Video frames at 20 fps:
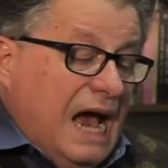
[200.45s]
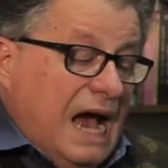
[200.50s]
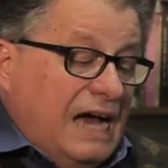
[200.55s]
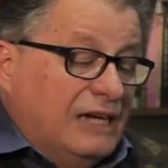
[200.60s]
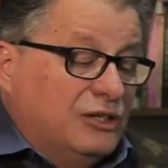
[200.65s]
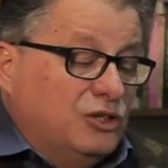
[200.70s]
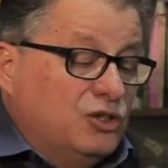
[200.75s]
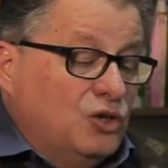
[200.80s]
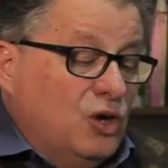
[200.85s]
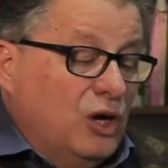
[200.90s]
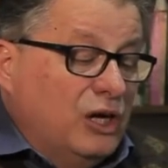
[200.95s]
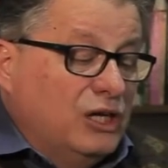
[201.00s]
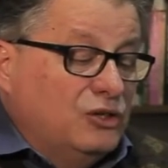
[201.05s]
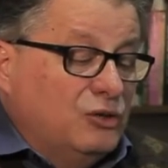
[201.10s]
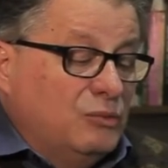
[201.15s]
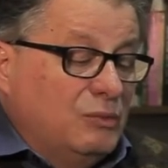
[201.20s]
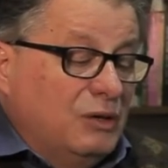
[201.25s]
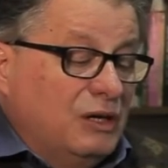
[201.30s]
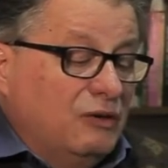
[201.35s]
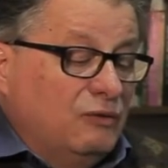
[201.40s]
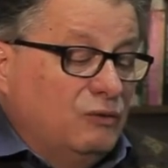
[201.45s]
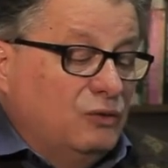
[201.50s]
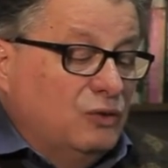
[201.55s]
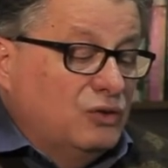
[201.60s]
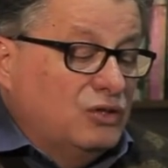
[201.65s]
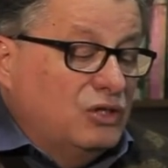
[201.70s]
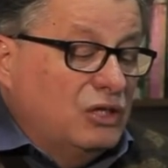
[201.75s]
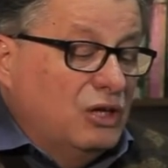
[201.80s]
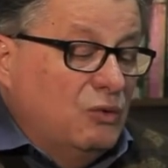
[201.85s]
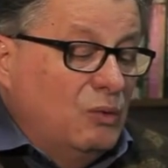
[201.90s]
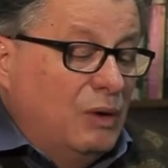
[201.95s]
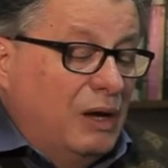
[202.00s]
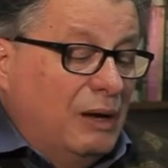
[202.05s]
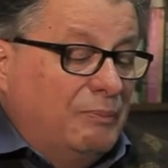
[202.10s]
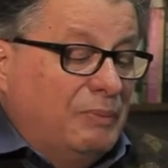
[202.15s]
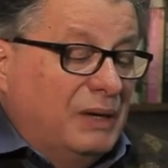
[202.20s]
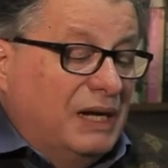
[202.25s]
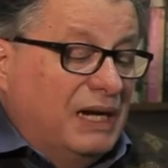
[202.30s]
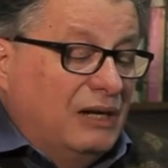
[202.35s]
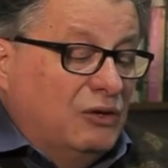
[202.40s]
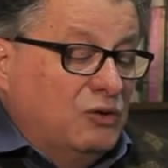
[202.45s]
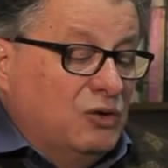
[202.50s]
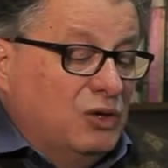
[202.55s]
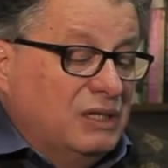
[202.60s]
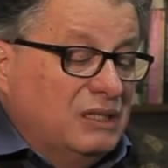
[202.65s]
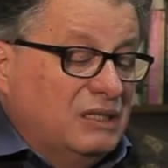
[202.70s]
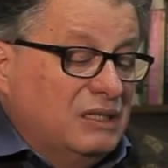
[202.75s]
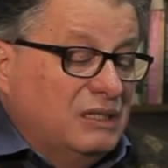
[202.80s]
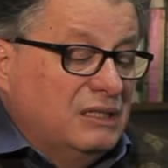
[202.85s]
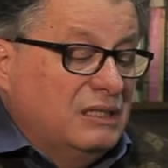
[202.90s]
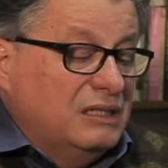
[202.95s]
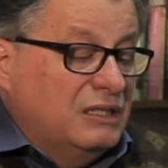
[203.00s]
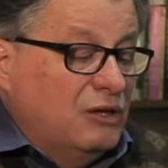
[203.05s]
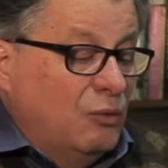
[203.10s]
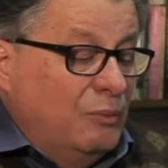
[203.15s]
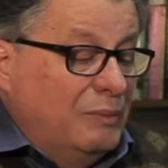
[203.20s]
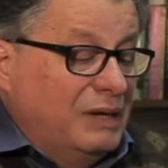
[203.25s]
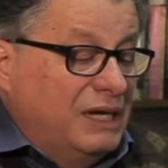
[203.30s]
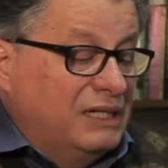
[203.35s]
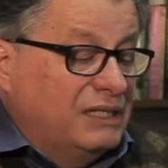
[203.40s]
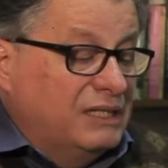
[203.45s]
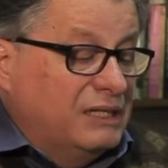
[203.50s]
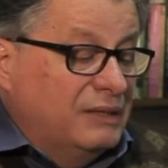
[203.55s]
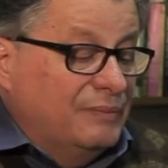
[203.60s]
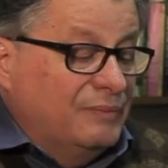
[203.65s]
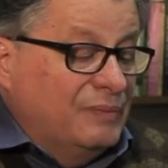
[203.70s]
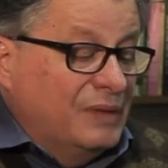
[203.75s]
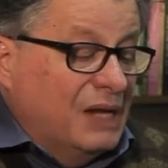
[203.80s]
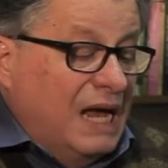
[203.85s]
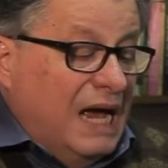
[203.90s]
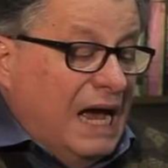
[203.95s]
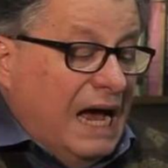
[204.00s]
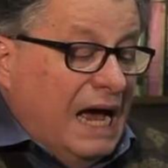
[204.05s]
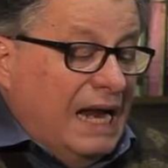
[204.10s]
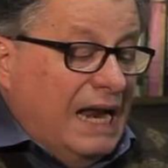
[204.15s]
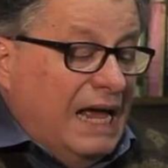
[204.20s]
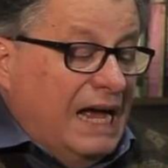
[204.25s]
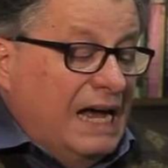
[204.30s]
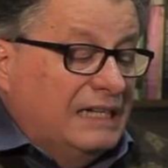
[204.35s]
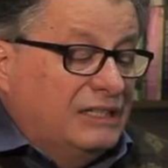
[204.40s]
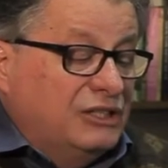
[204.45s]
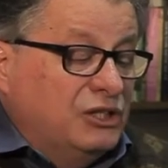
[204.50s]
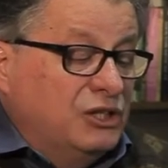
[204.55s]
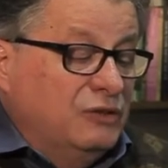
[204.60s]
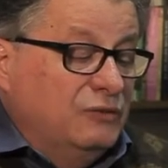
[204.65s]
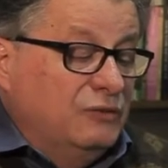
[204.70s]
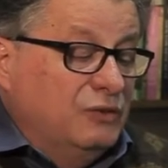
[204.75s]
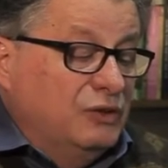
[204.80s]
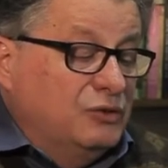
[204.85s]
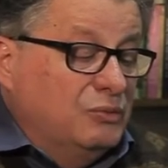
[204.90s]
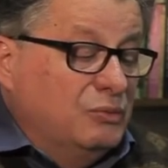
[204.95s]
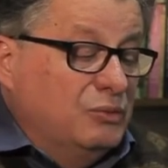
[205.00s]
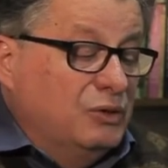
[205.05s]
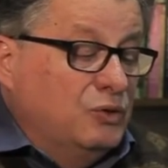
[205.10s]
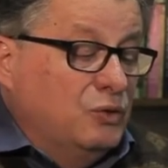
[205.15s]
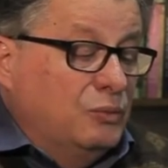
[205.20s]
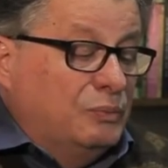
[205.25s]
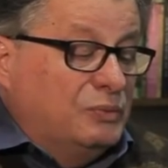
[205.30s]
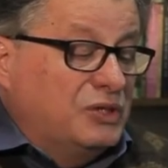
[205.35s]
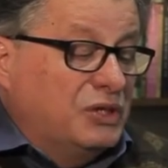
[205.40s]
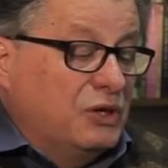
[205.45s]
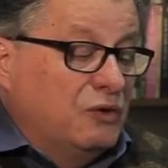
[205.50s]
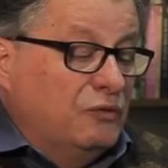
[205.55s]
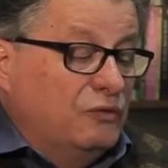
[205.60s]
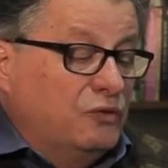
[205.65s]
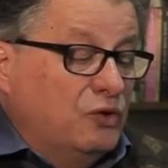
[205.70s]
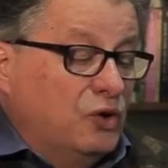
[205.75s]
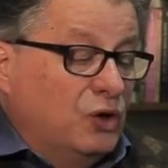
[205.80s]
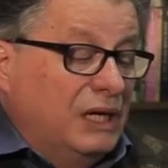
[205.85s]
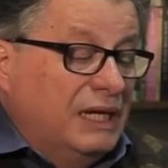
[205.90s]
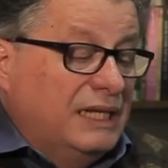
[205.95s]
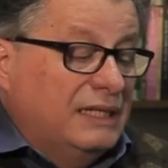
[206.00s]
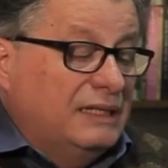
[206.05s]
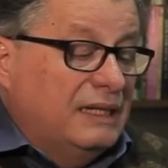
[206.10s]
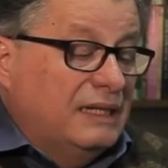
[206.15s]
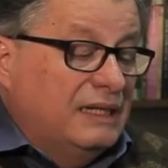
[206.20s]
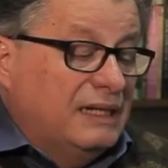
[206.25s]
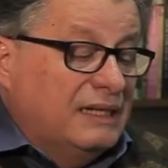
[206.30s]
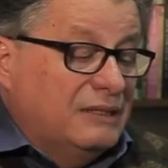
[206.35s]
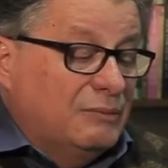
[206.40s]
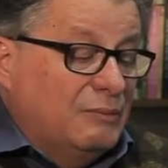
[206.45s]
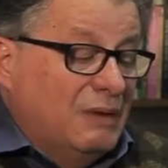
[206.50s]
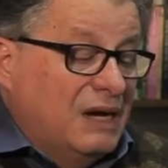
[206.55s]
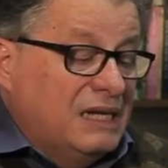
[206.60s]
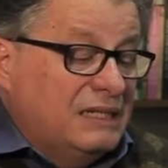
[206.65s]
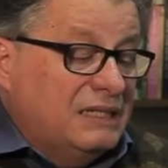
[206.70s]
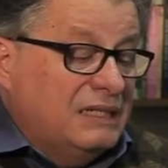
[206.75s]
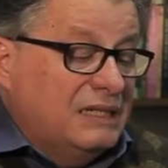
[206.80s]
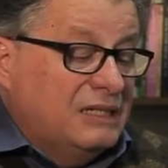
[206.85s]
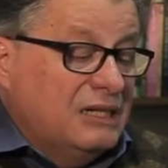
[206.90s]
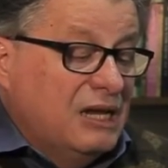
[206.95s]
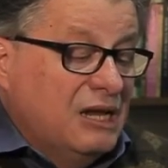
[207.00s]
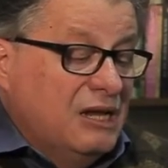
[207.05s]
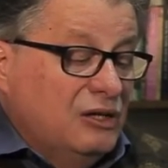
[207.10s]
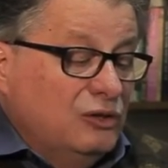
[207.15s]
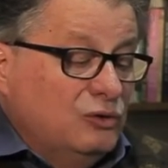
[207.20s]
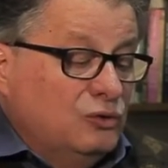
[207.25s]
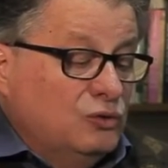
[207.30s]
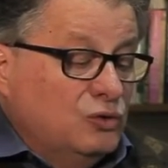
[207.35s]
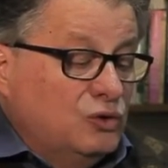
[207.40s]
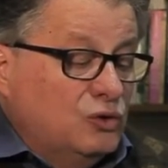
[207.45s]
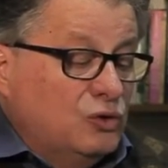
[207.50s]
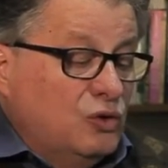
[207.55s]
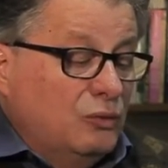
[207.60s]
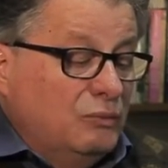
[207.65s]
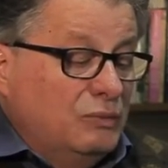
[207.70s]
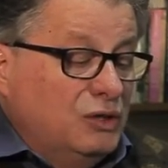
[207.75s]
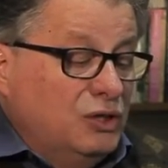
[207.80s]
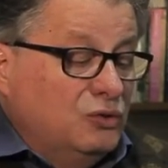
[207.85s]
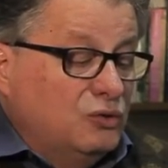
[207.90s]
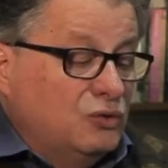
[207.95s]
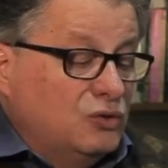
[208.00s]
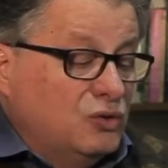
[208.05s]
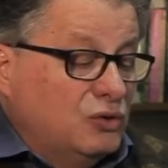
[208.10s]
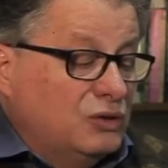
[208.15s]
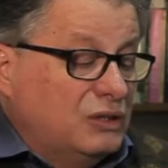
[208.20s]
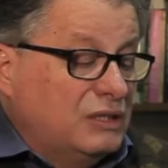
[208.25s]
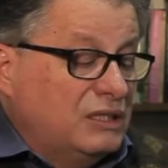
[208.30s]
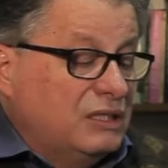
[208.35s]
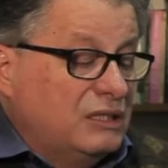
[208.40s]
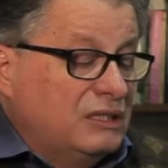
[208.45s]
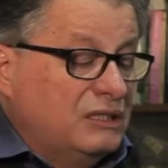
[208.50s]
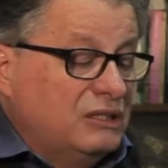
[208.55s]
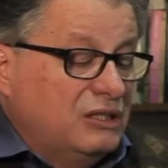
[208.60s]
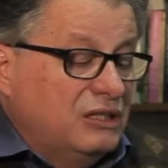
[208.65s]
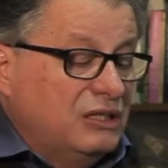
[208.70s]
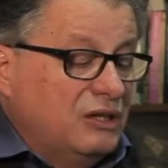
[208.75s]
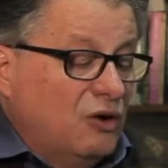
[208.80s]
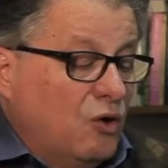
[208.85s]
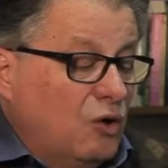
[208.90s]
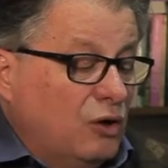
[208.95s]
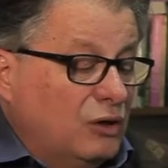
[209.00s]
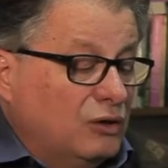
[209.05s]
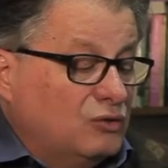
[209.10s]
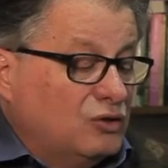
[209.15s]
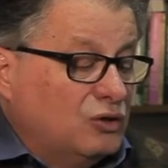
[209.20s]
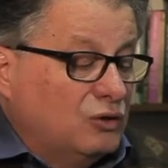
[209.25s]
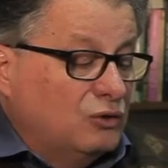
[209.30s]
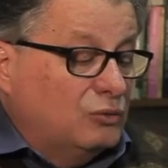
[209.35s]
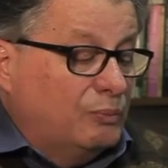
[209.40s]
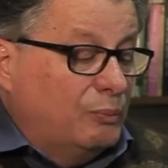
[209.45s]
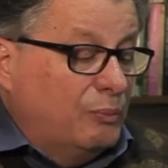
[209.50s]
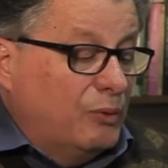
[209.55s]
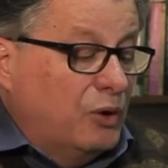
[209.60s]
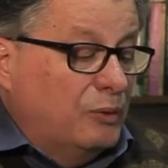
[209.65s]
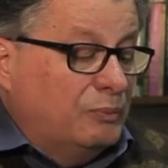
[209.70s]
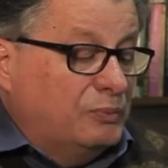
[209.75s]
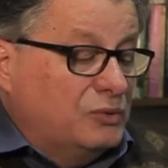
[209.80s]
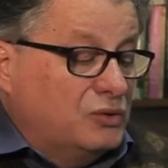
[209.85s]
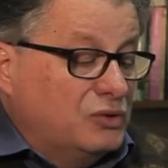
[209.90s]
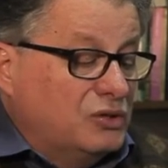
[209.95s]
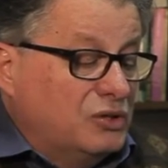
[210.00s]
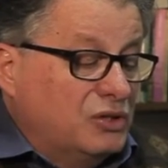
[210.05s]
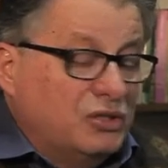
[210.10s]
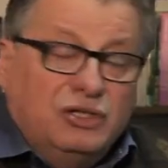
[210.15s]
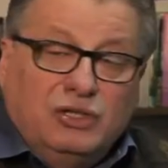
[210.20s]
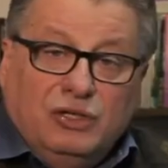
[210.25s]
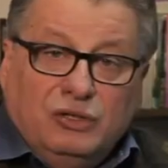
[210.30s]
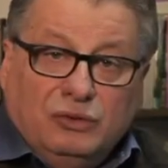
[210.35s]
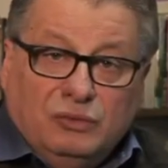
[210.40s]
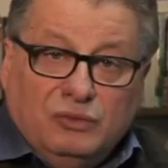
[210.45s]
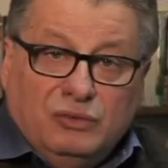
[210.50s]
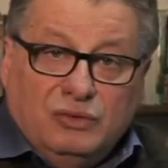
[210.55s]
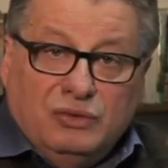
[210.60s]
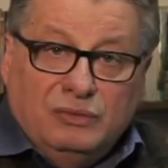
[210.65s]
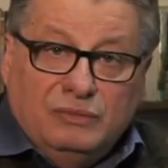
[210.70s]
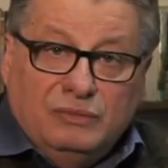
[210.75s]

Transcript: the history of a revolution is for us First of all, a history of the forcible entrance of the masses into the realm of rulership over their own destiny.